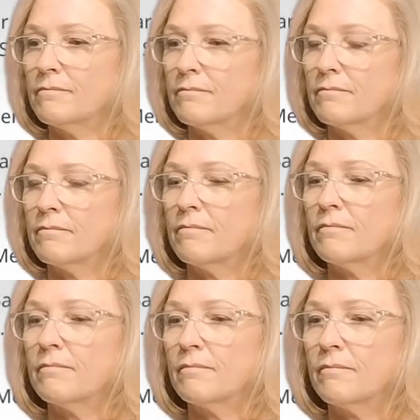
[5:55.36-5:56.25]

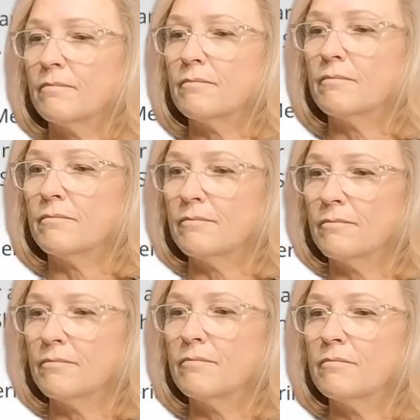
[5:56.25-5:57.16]

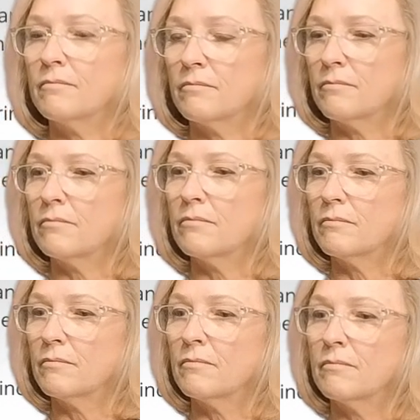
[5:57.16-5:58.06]

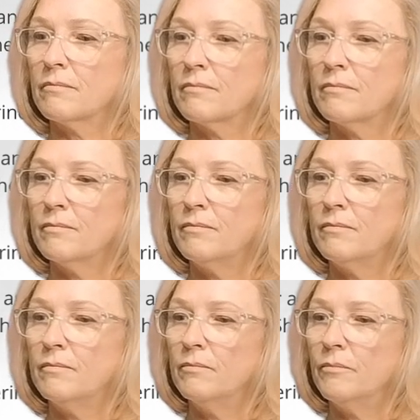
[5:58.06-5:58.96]

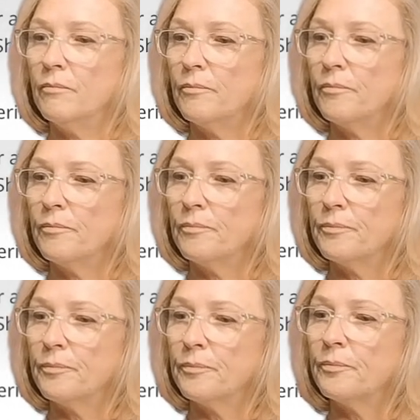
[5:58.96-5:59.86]

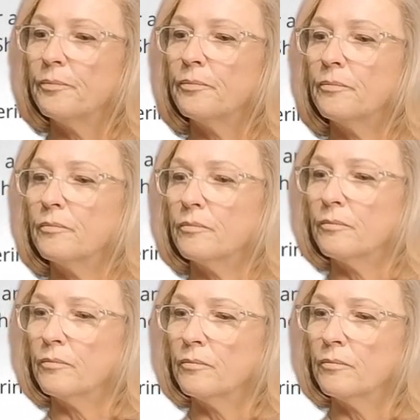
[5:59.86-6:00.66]
(not speaking)